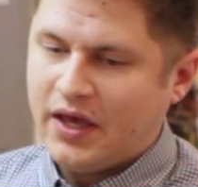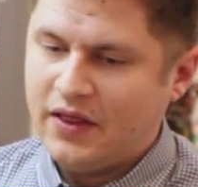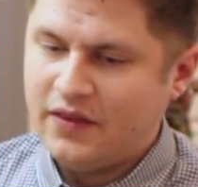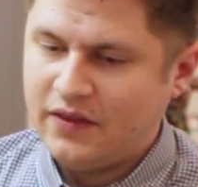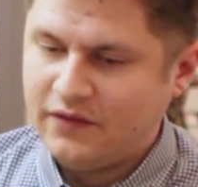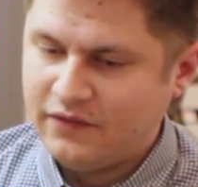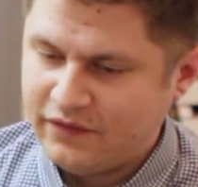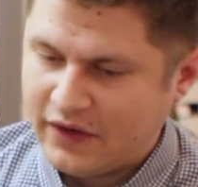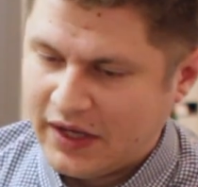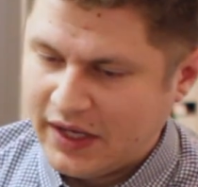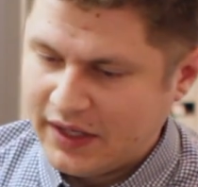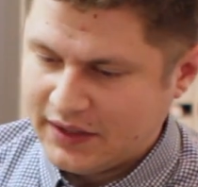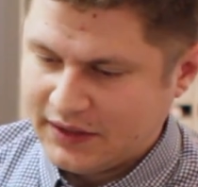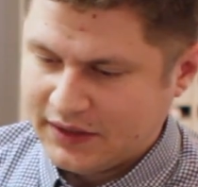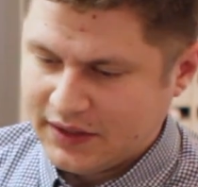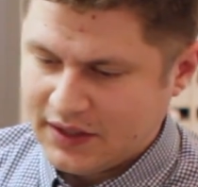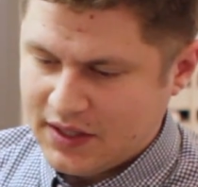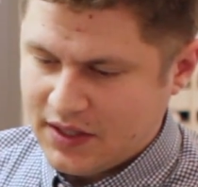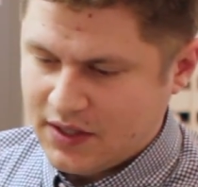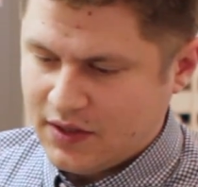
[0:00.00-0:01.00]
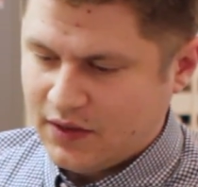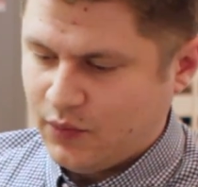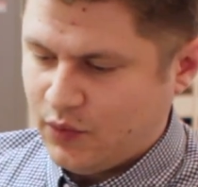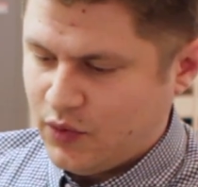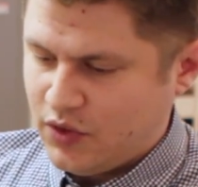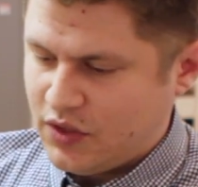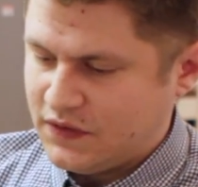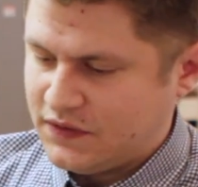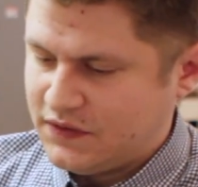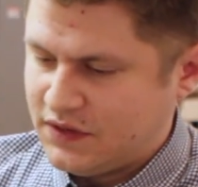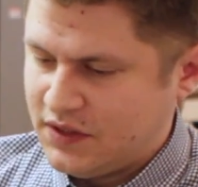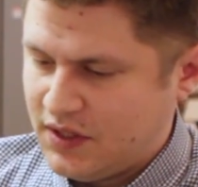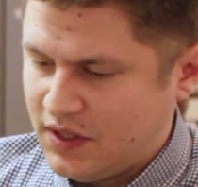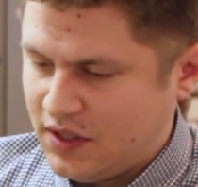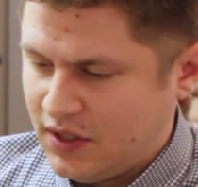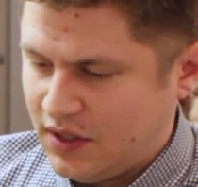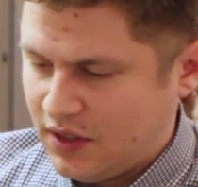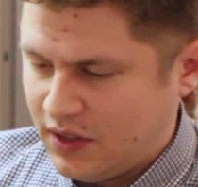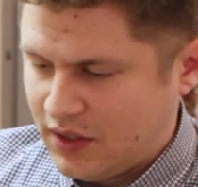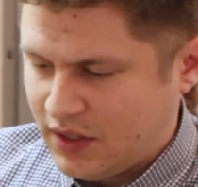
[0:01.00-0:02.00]
And then finally, we can
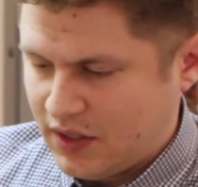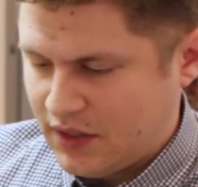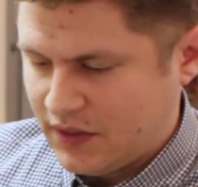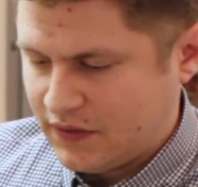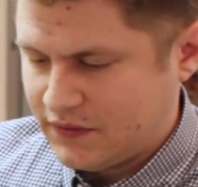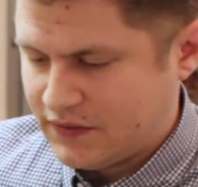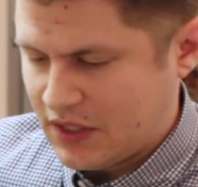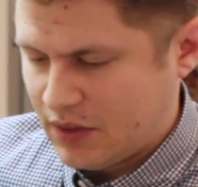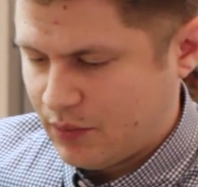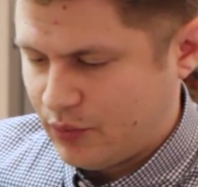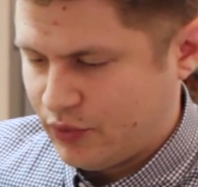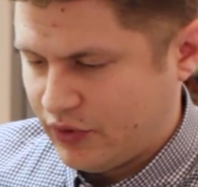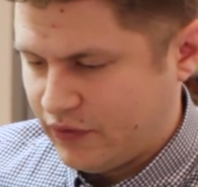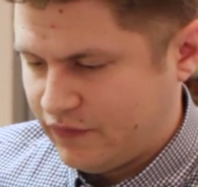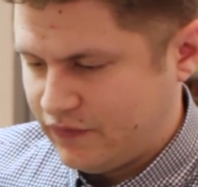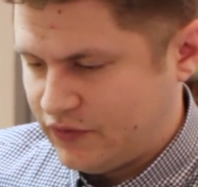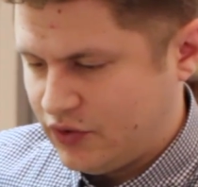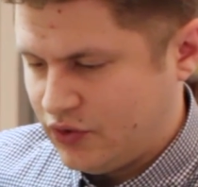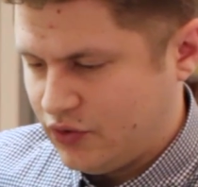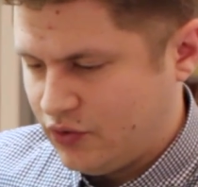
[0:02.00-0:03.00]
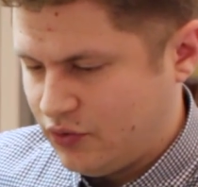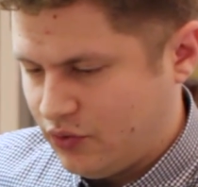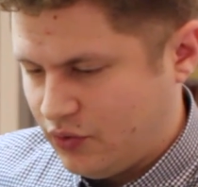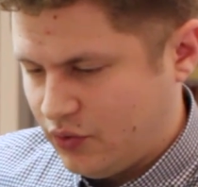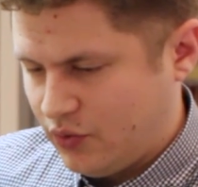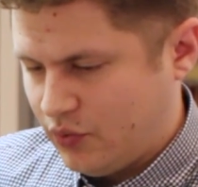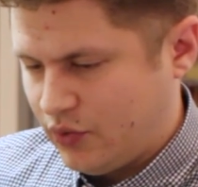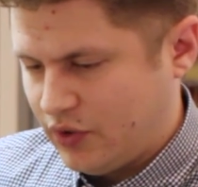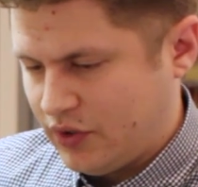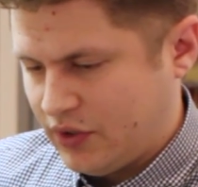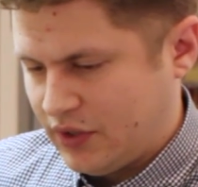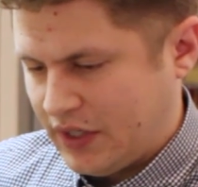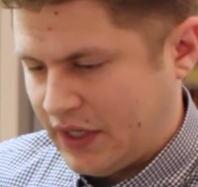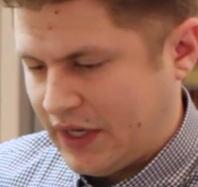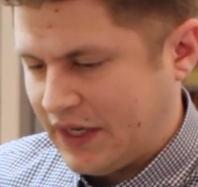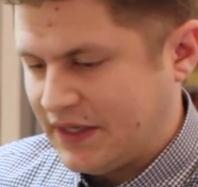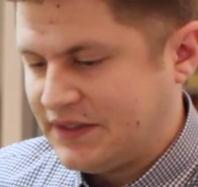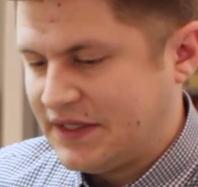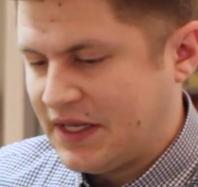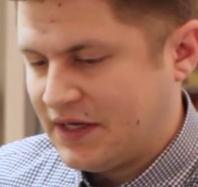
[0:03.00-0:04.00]
see an example of two
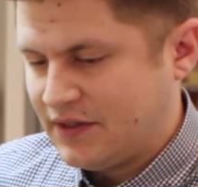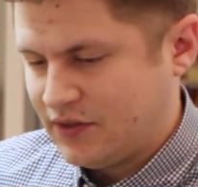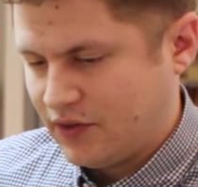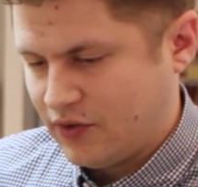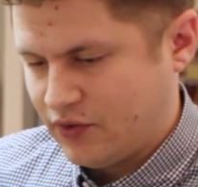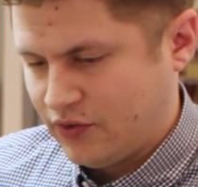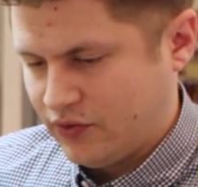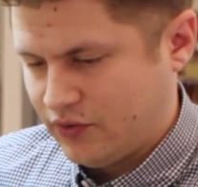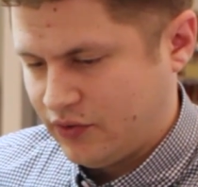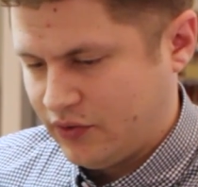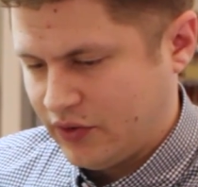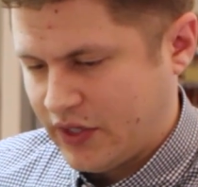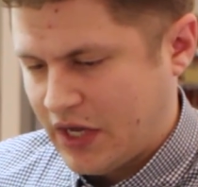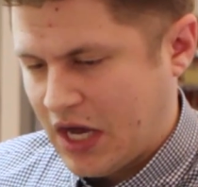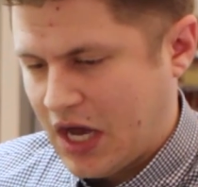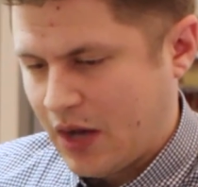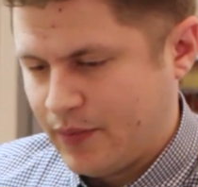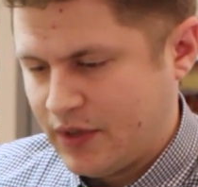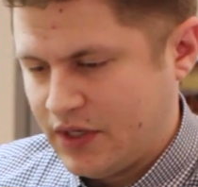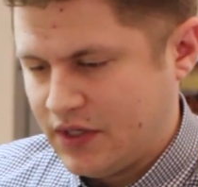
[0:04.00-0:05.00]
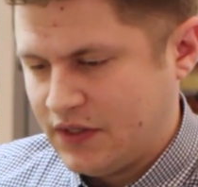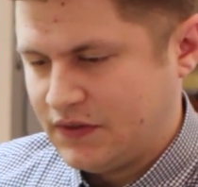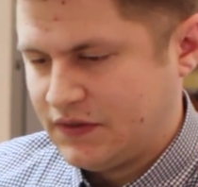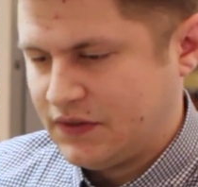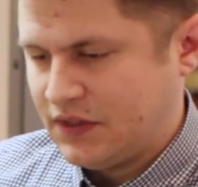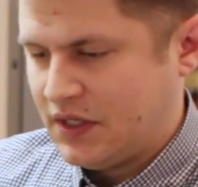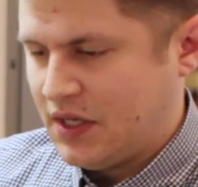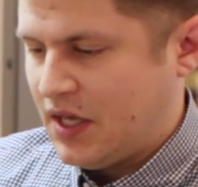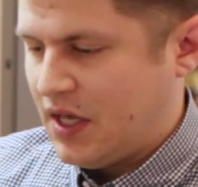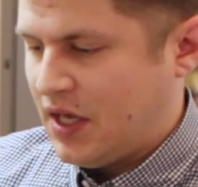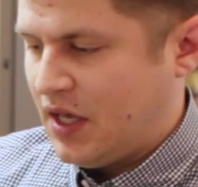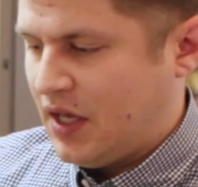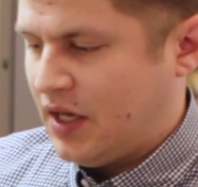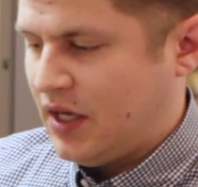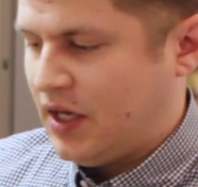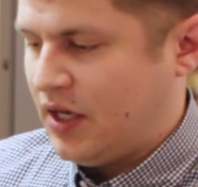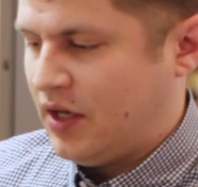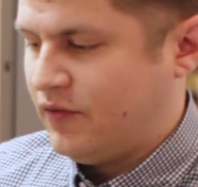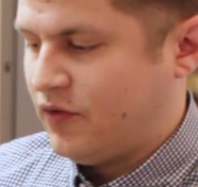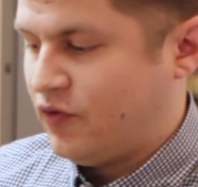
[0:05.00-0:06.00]
identical copies
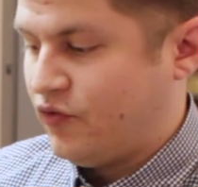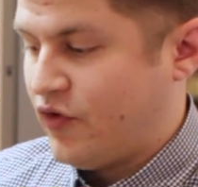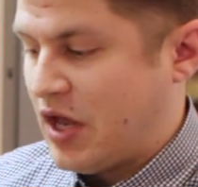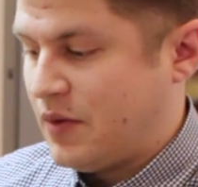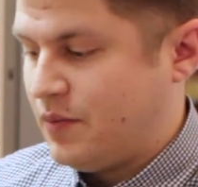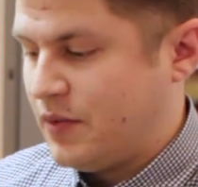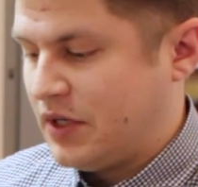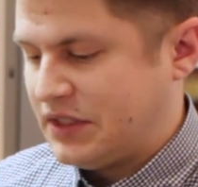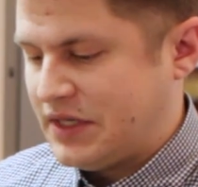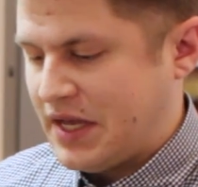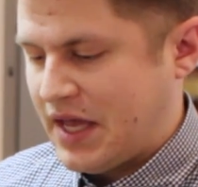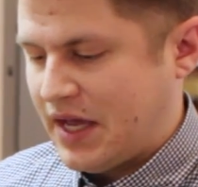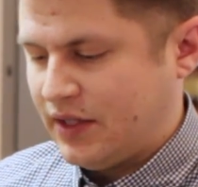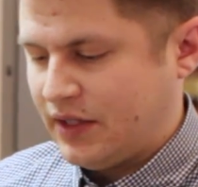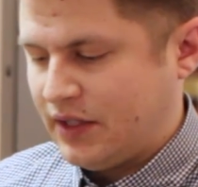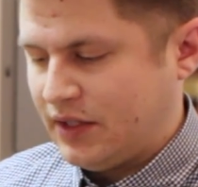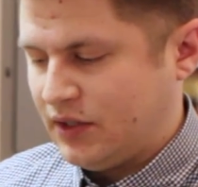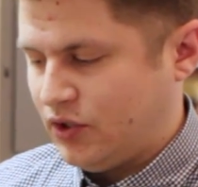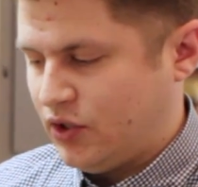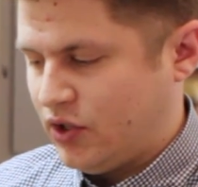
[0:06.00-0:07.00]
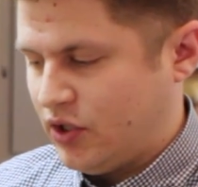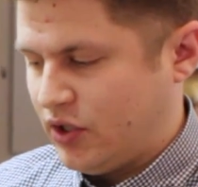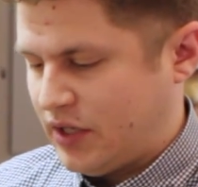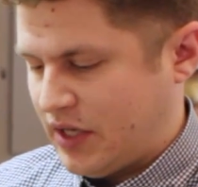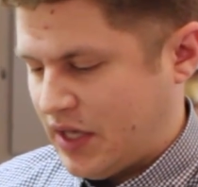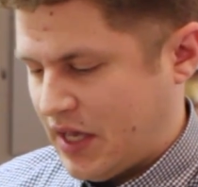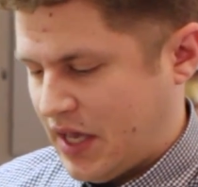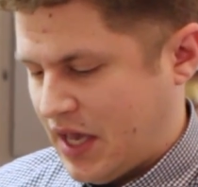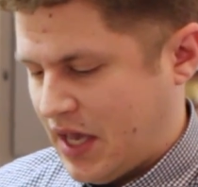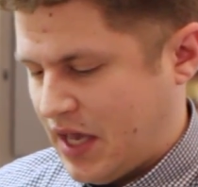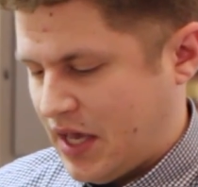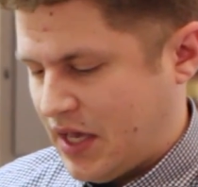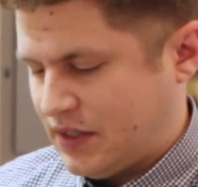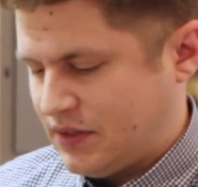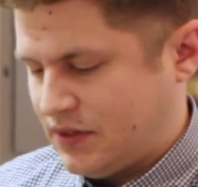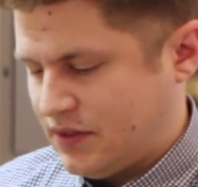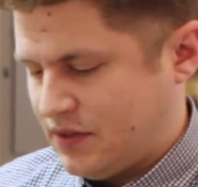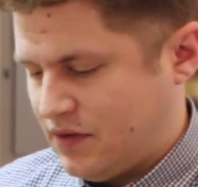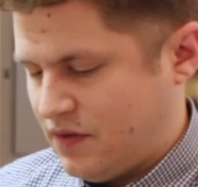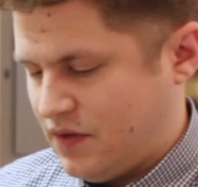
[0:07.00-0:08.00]
of a Rand McNally look
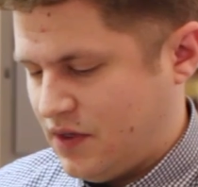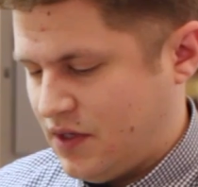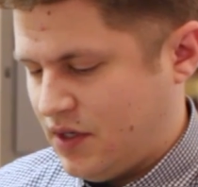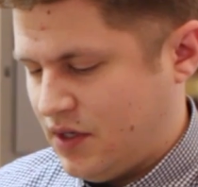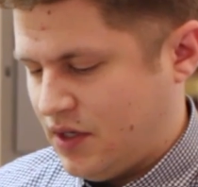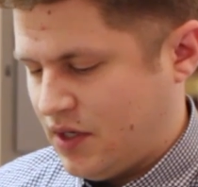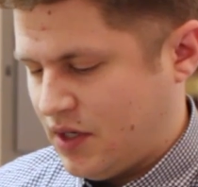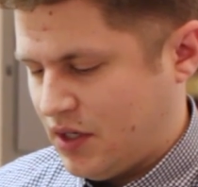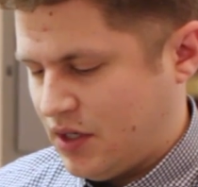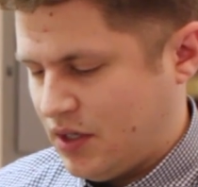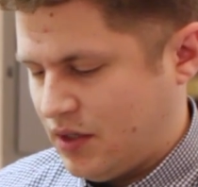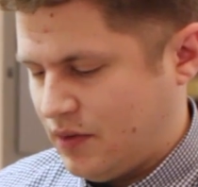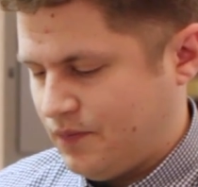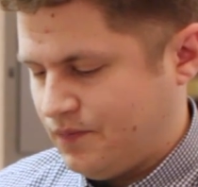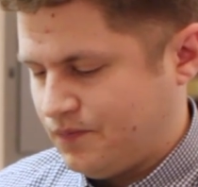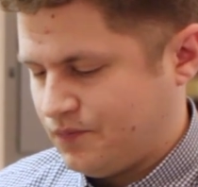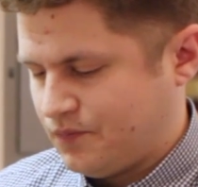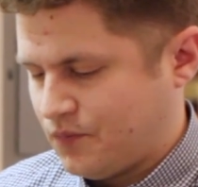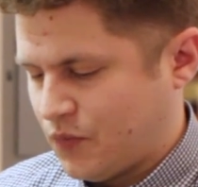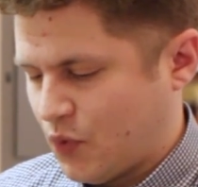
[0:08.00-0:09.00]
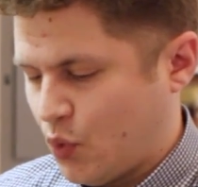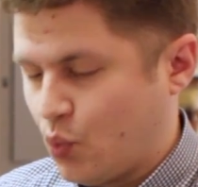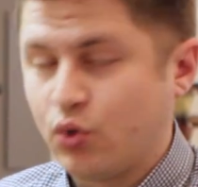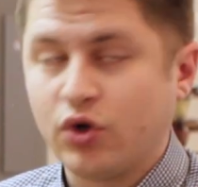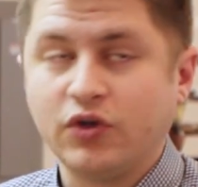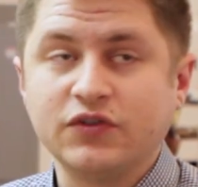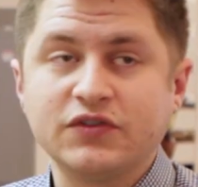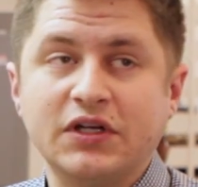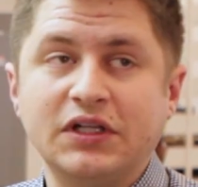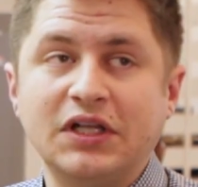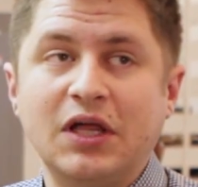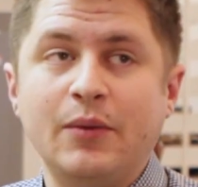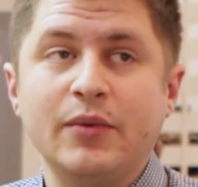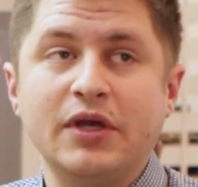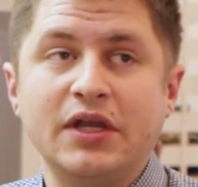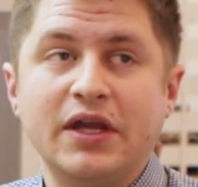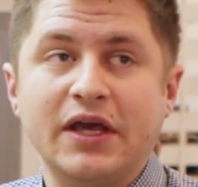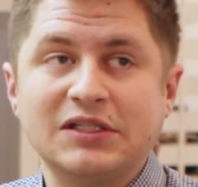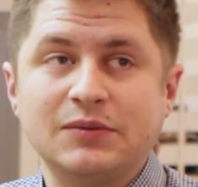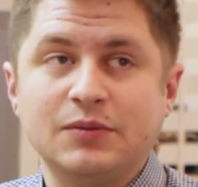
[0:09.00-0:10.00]
at the World's
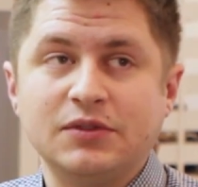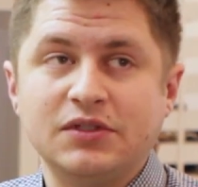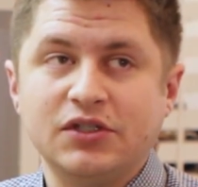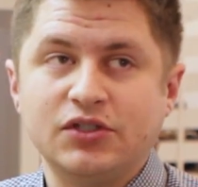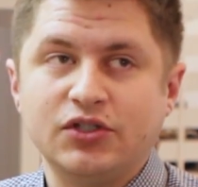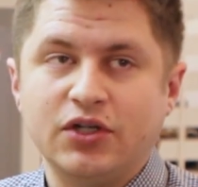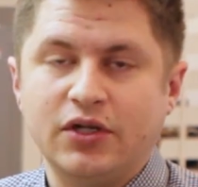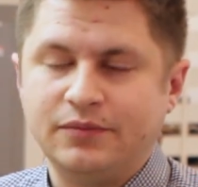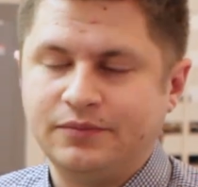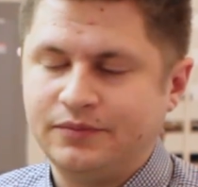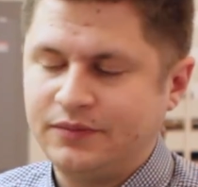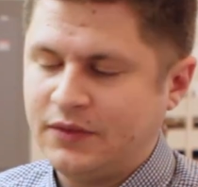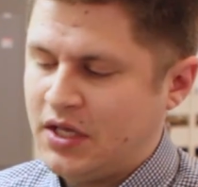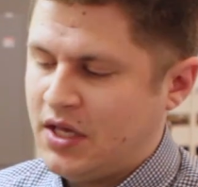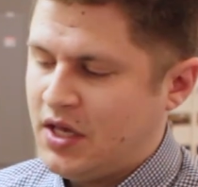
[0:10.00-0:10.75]
Columbian Exposition.